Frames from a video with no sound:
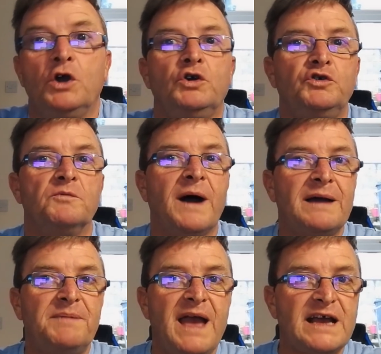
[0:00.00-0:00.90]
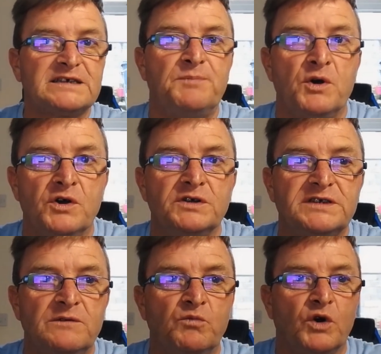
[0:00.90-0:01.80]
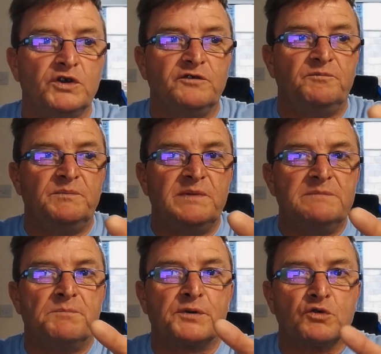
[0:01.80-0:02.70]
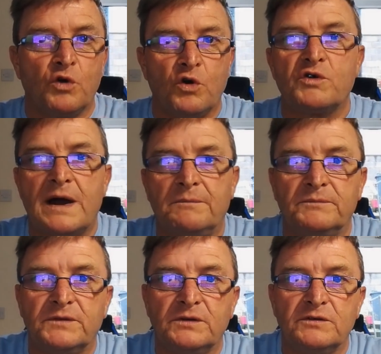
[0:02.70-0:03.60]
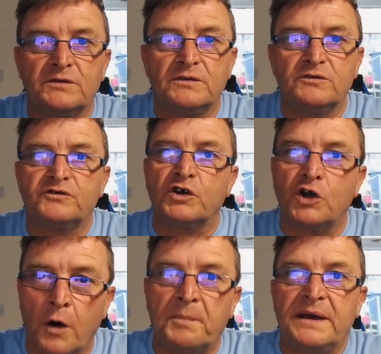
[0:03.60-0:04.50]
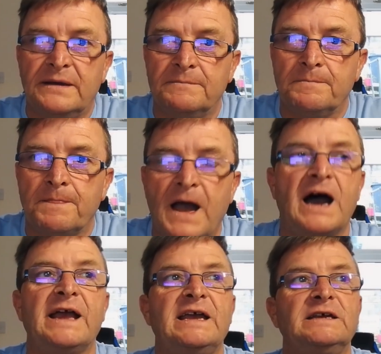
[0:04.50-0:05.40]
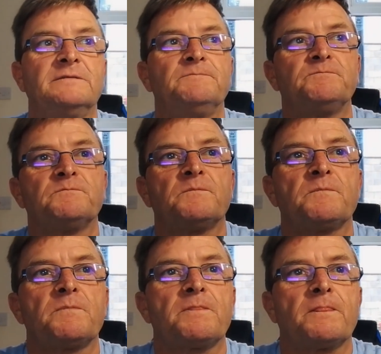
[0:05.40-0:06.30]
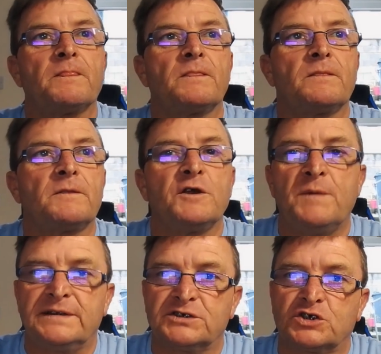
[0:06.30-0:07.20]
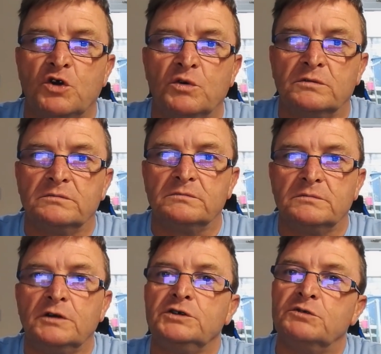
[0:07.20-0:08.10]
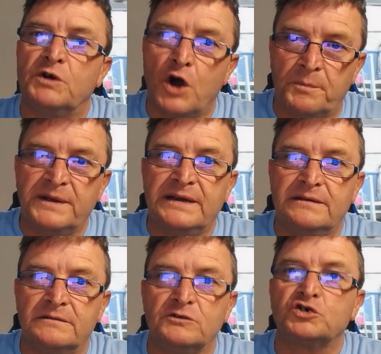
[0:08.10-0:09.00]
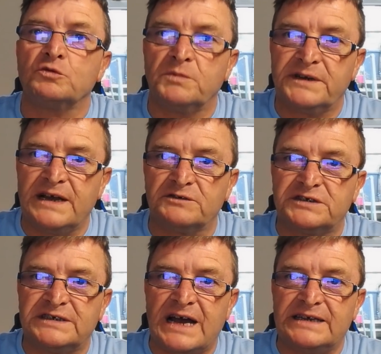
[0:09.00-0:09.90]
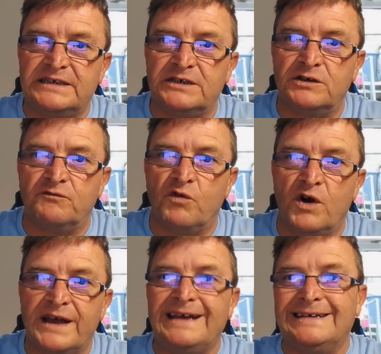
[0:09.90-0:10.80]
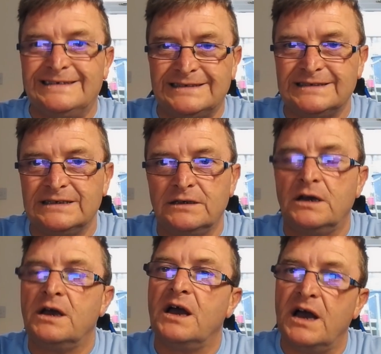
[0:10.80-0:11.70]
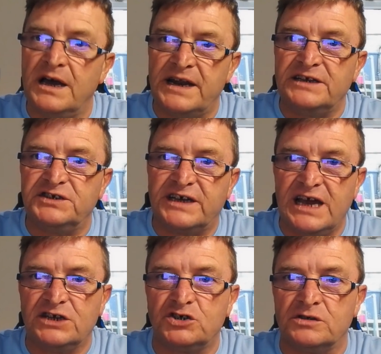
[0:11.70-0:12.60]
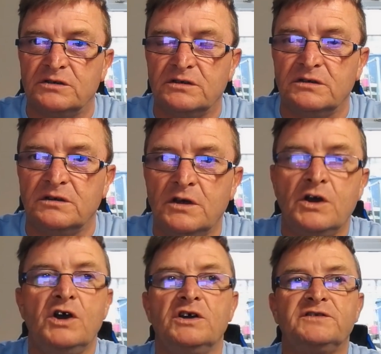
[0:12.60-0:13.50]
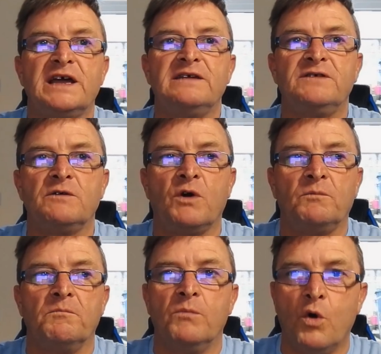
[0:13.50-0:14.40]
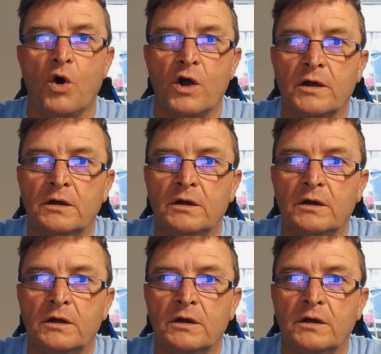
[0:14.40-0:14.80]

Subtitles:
You might be expert in what you've been programmed to copy, i.e., you went to school, you were copying somebody else's idea of what is an education. Then if you want more